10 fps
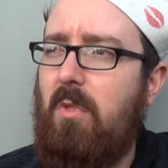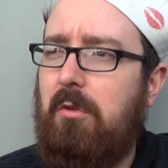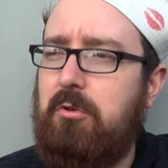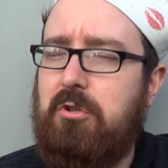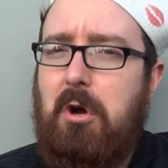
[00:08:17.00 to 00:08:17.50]

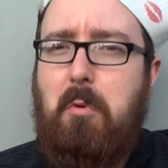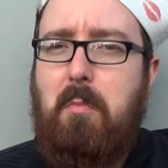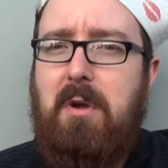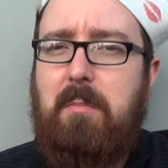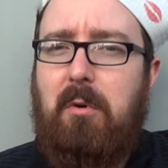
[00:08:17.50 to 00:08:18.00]
There's not many
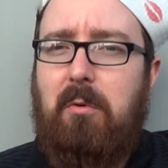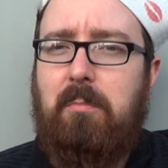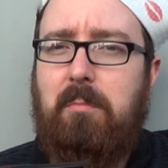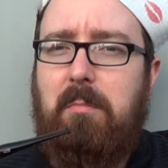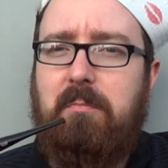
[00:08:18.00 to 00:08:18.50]
people
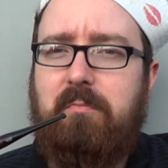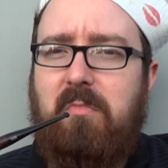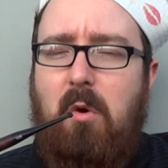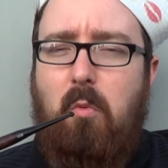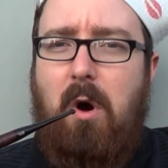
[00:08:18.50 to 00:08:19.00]

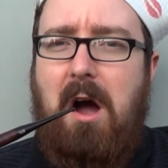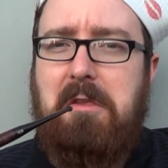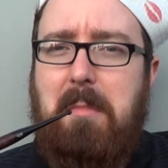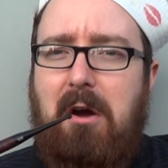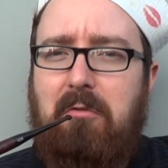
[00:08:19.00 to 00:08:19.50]
whining
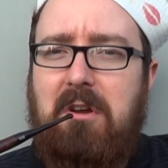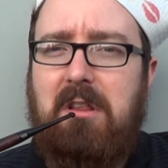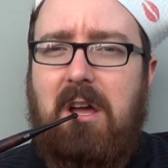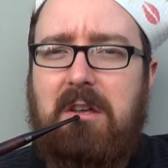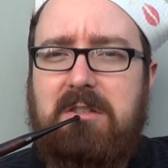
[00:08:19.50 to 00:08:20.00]
about
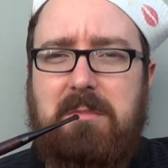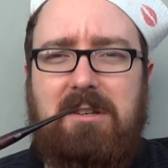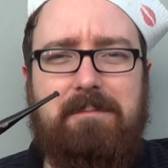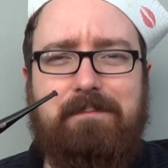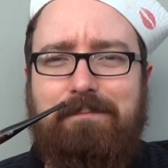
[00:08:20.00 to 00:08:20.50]
realize. I
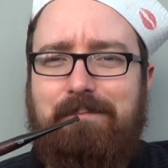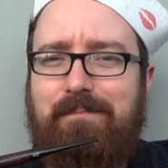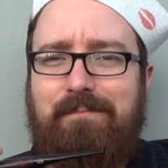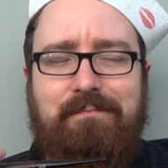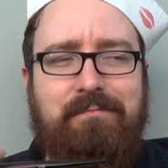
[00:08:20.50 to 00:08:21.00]
mean,
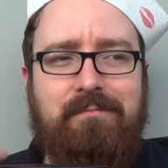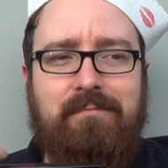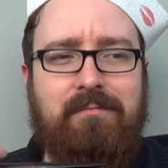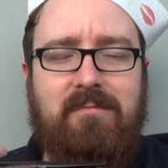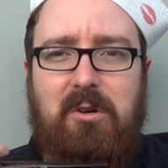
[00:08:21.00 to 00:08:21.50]

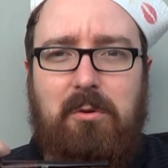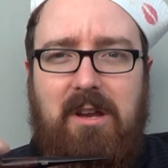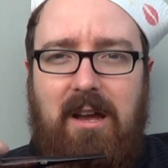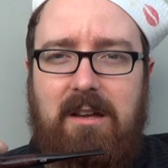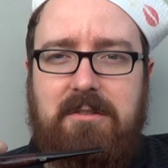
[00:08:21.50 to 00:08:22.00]
who
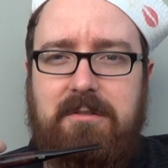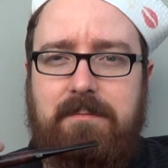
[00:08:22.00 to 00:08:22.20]
cares?